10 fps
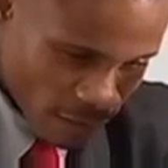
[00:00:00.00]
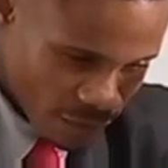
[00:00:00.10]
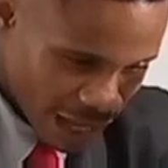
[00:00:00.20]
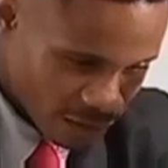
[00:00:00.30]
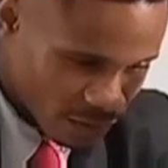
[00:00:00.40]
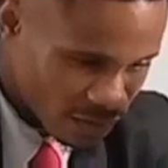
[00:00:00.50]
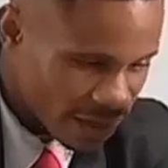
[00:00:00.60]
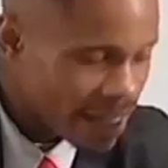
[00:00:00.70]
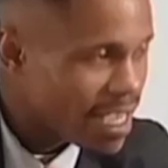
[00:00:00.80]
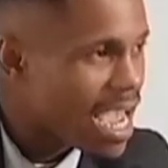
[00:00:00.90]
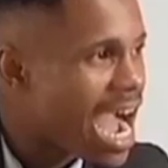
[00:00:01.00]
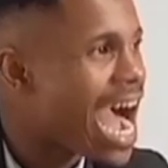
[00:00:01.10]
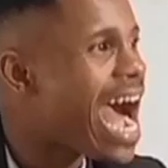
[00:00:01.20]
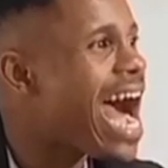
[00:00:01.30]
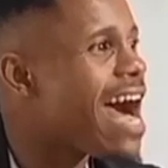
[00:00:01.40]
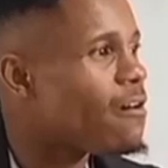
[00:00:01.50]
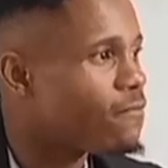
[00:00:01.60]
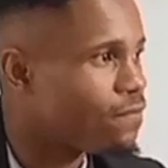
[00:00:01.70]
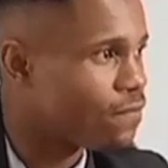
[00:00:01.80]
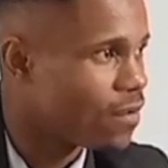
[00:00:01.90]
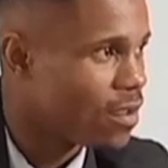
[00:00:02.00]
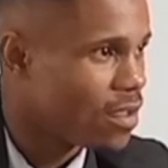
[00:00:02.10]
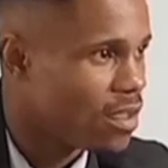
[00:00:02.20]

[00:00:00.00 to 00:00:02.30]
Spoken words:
if you had to say half